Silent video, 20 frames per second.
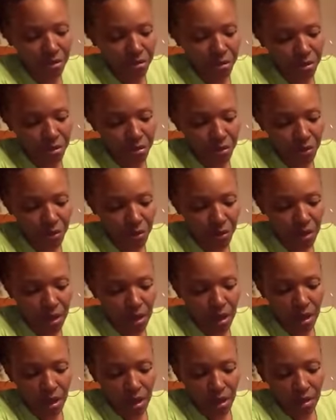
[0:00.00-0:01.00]
through
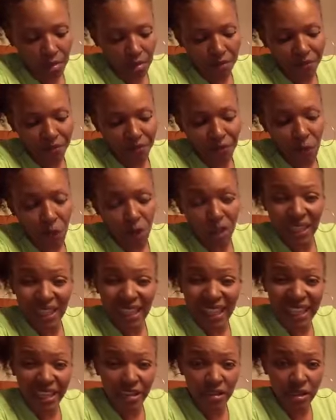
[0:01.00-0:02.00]
4
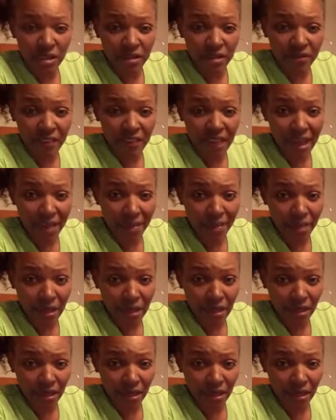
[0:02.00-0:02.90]
layers of fabric.